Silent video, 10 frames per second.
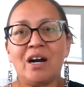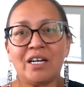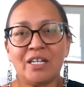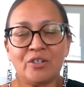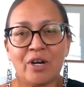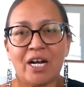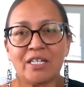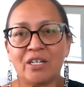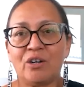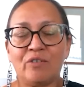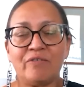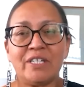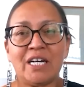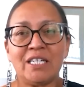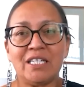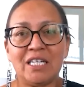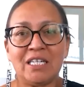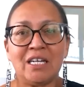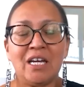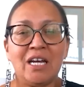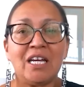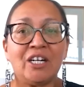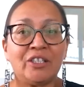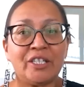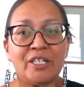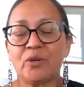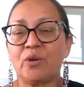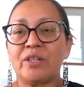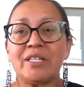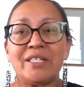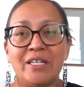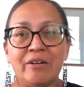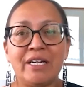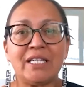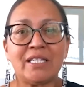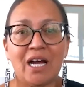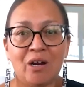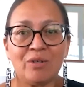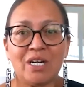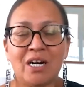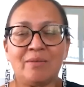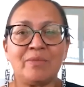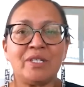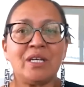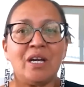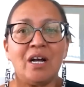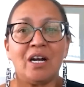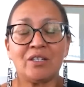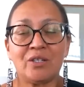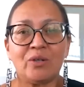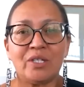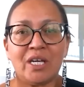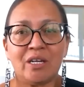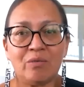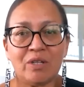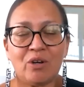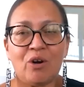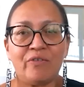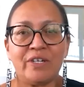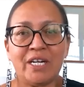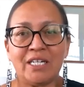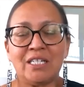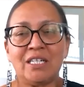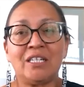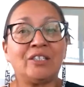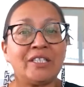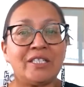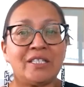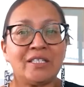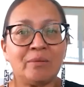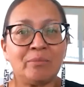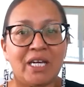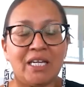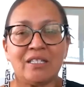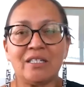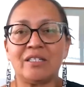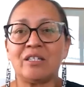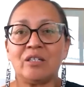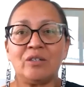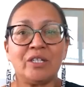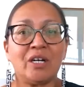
contracting COVID-19 illness or the serious outcomes associated with COVID-19 illness in some cases, including